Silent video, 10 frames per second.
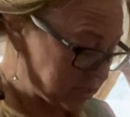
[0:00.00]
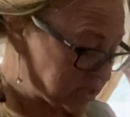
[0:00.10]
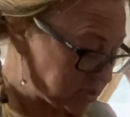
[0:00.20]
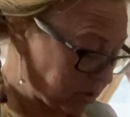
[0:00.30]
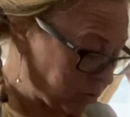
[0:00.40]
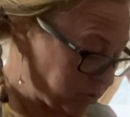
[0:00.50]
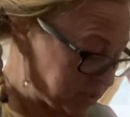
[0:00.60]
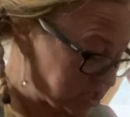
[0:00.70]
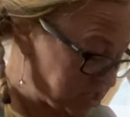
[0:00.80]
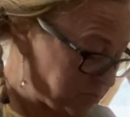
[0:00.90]
start with
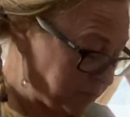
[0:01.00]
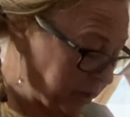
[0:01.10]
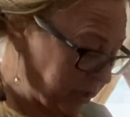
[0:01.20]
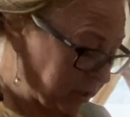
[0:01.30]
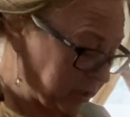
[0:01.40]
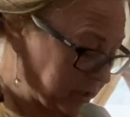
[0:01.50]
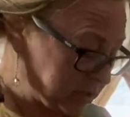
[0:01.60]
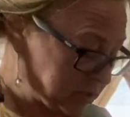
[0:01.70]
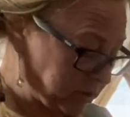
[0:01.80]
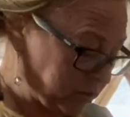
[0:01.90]
spinning it, I
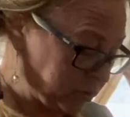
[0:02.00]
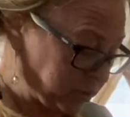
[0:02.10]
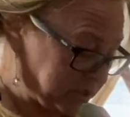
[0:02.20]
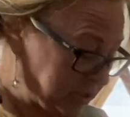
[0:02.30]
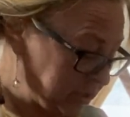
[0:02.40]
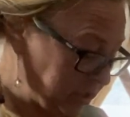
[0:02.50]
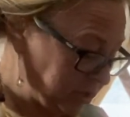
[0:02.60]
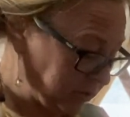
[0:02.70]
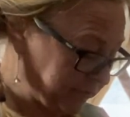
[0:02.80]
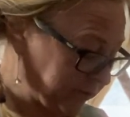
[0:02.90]
started with
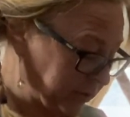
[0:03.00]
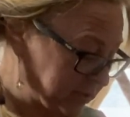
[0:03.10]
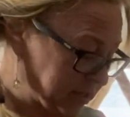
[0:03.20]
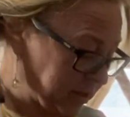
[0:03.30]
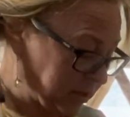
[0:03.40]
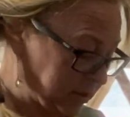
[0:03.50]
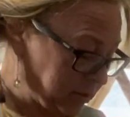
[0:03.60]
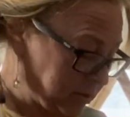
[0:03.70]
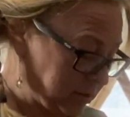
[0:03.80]
needle felting it,